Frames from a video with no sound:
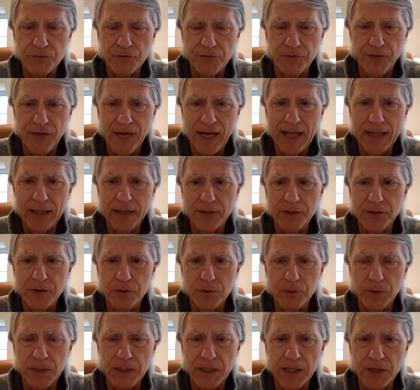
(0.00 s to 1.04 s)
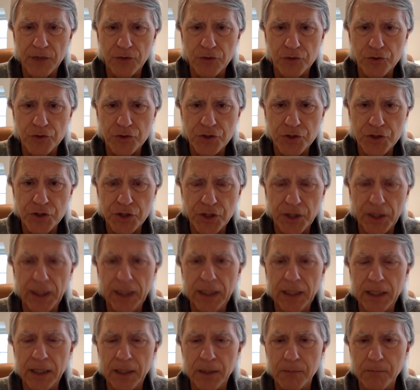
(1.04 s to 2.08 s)
value in
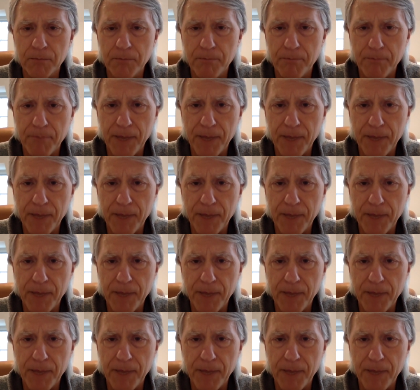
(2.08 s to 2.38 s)
understanding